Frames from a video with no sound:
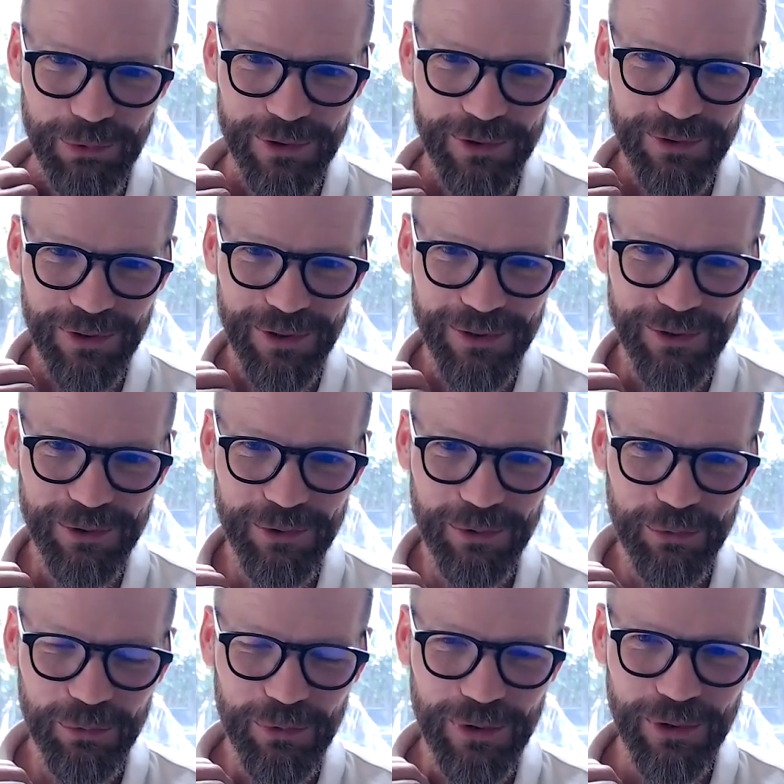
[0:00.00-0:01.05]
Because I know
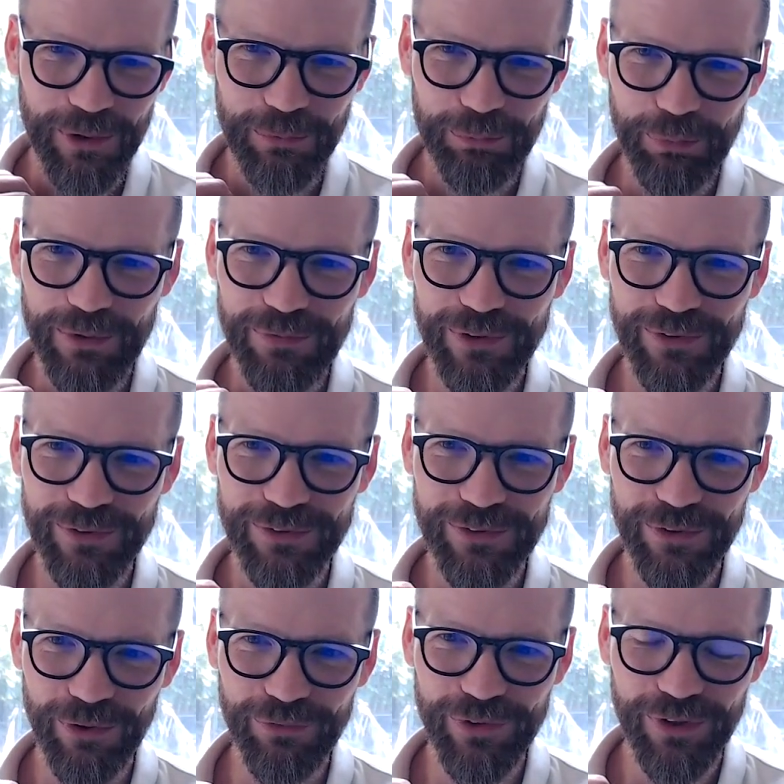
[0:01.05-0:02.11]
that with the previous
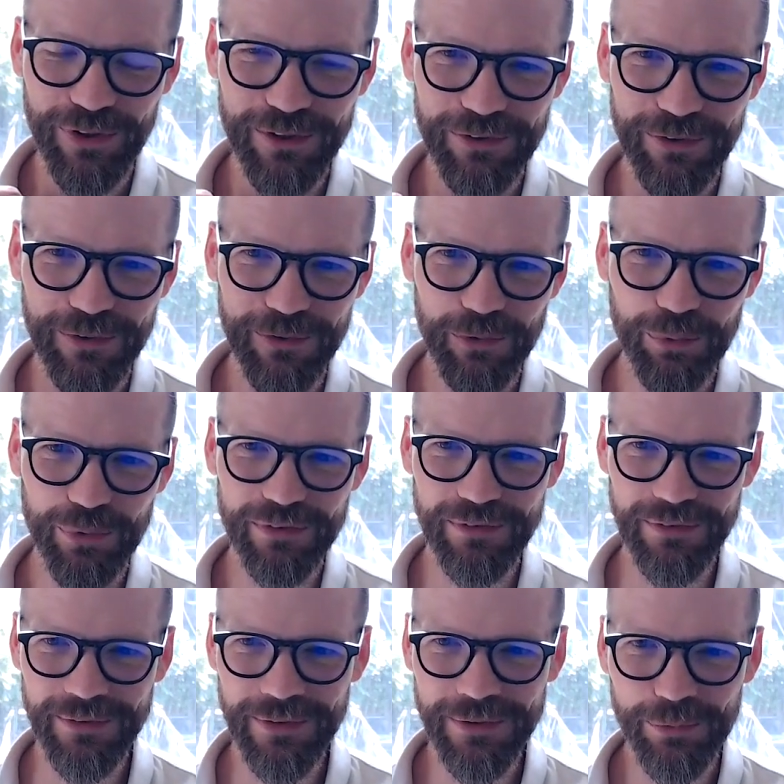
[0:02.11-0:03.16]
conversations, we've